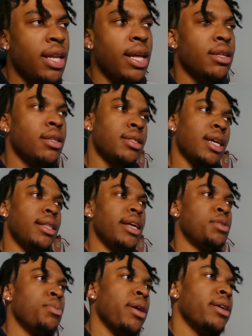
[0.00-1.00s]
not going say to.
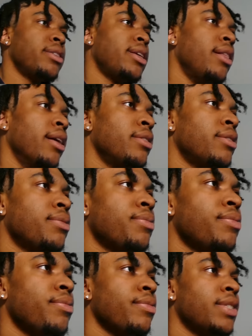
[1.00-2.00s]
less, bro. Say less.
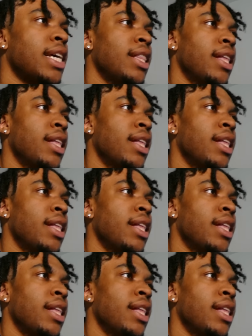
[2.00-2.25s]
You're not. Say